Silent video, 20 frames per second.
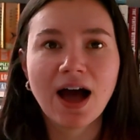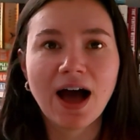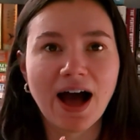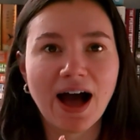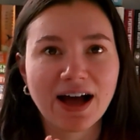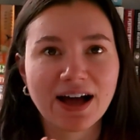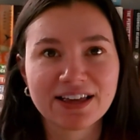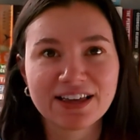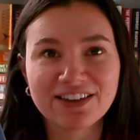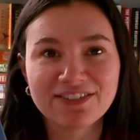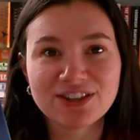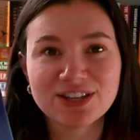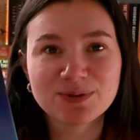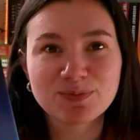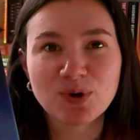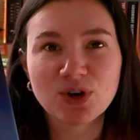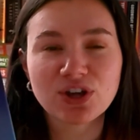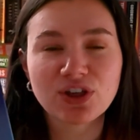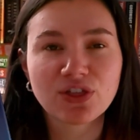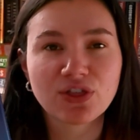I gave this
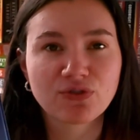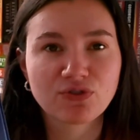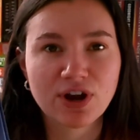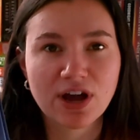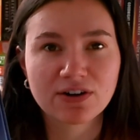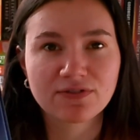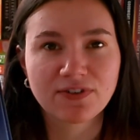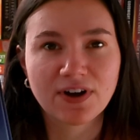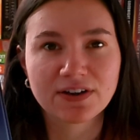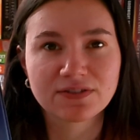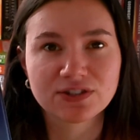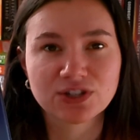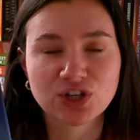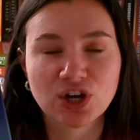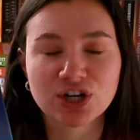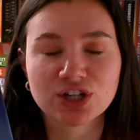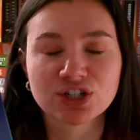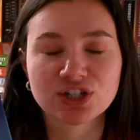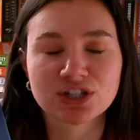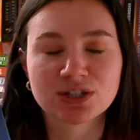book 3 out of 5
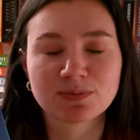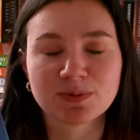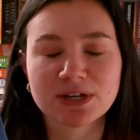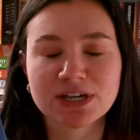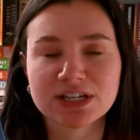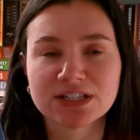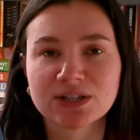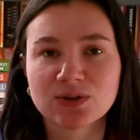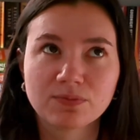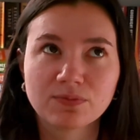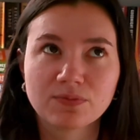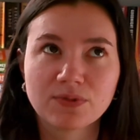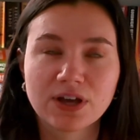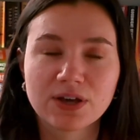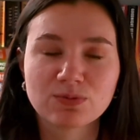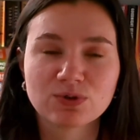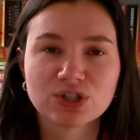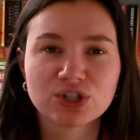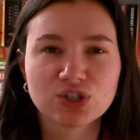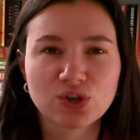stars just because
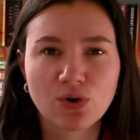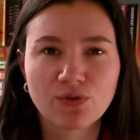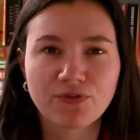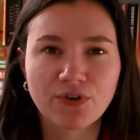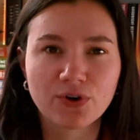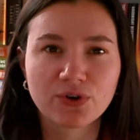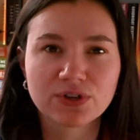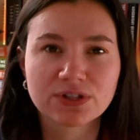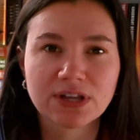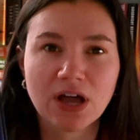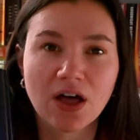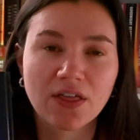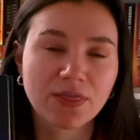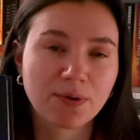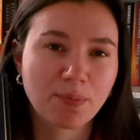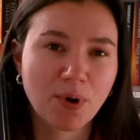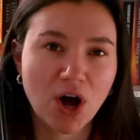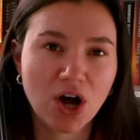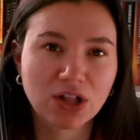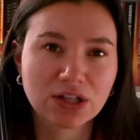it was so focused on the
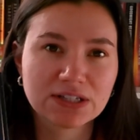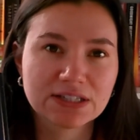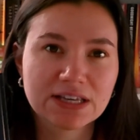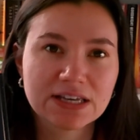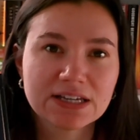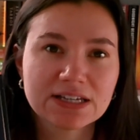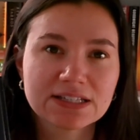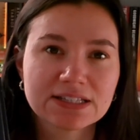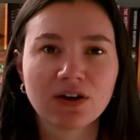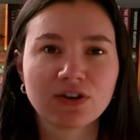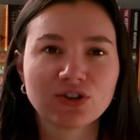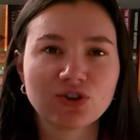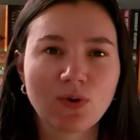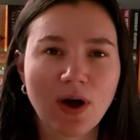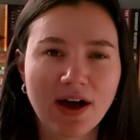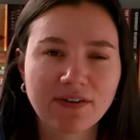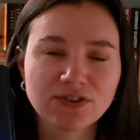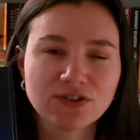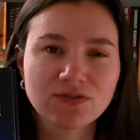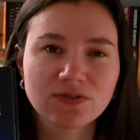politics. You
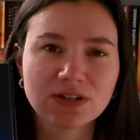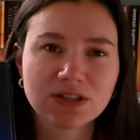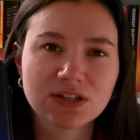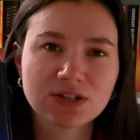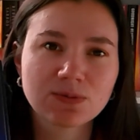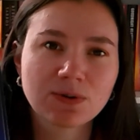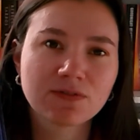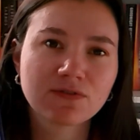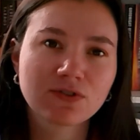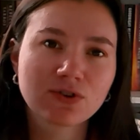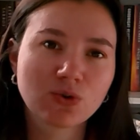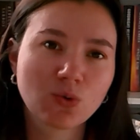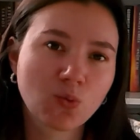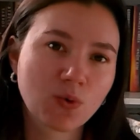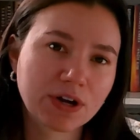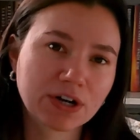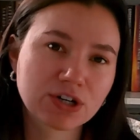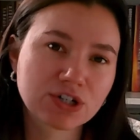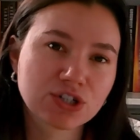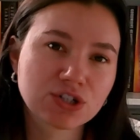have to read this one for the
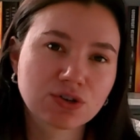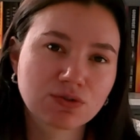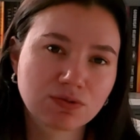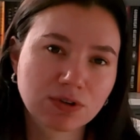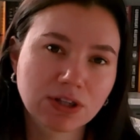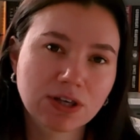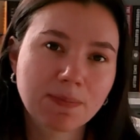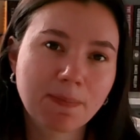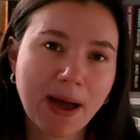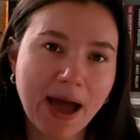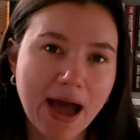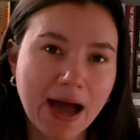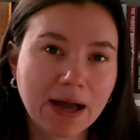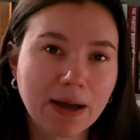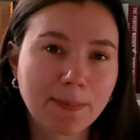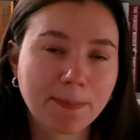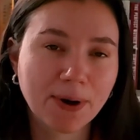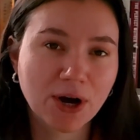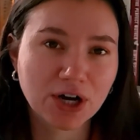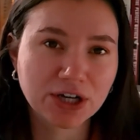winners to really pack
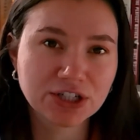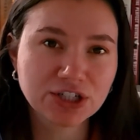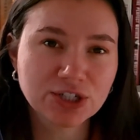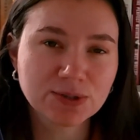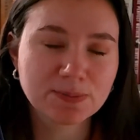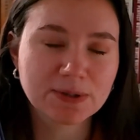a punch